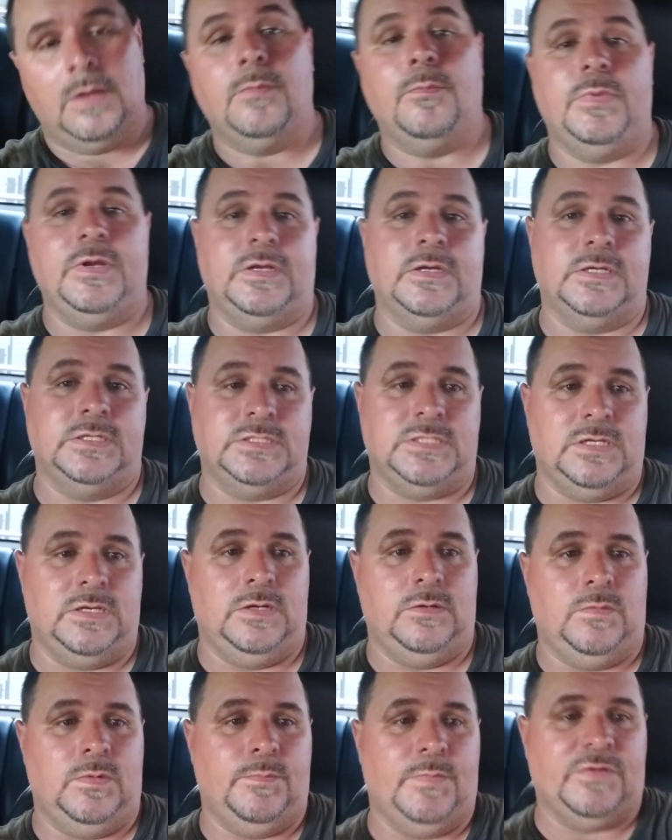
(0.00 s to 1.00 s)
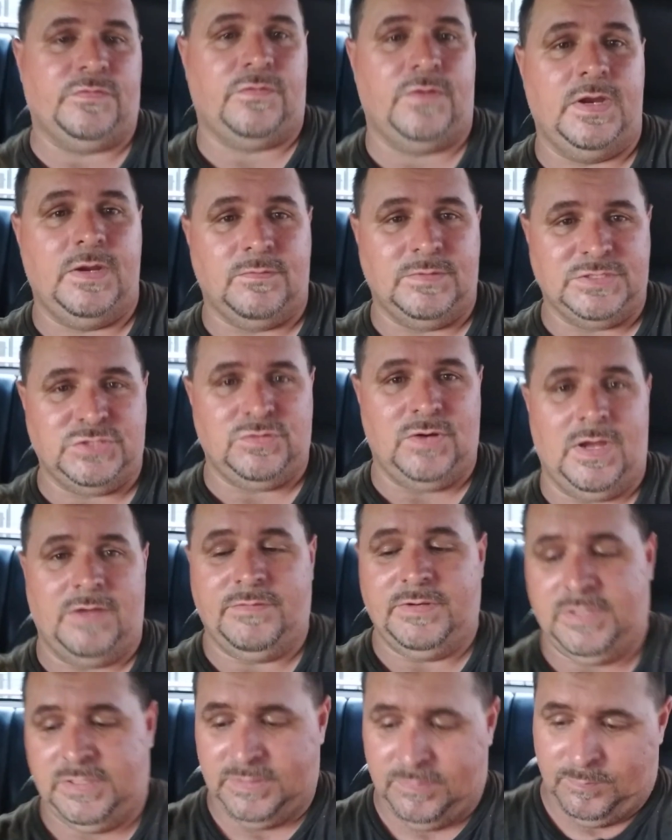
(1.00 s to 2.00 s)
because when my friend was
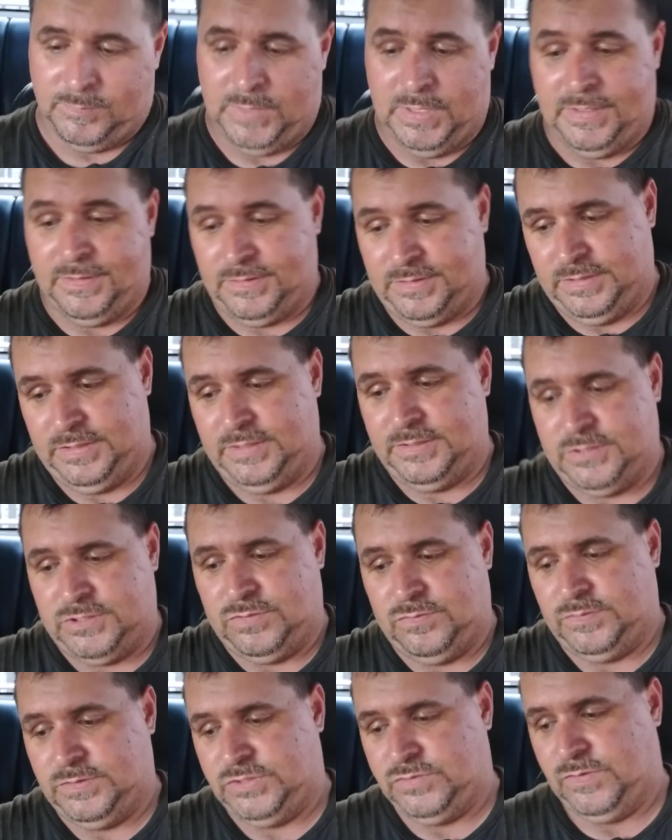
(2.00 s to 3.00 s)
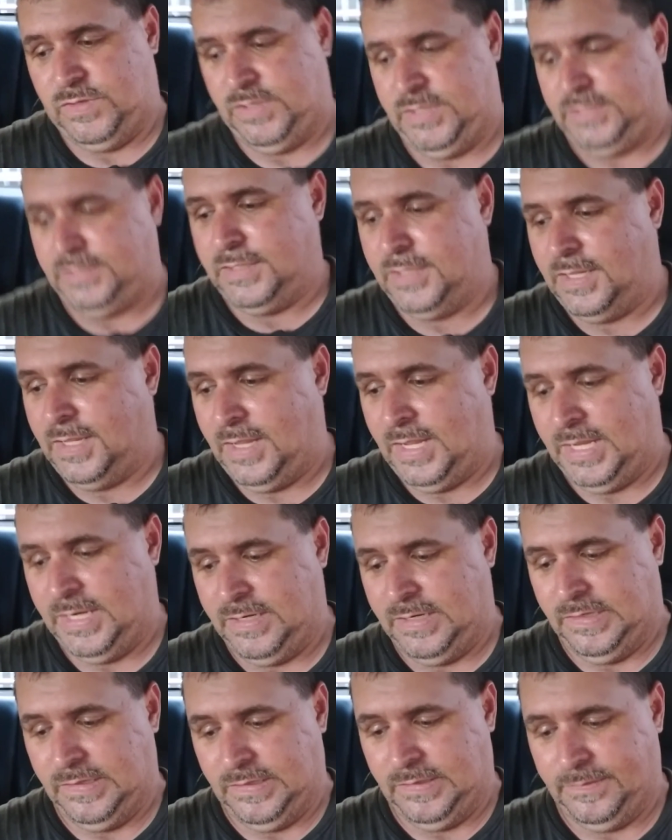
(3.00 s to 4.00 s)
driving it, the air conditioner was running,
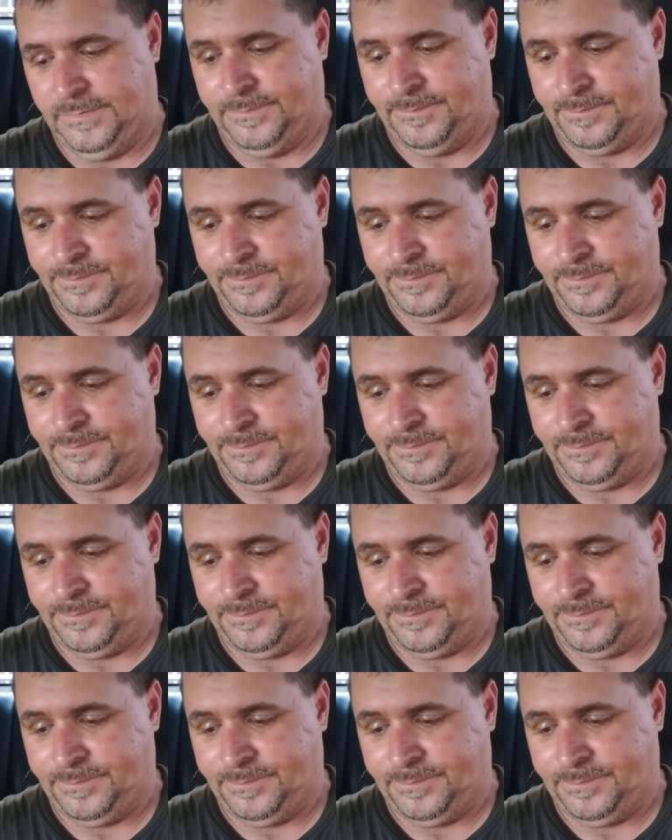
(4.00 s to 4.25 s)
and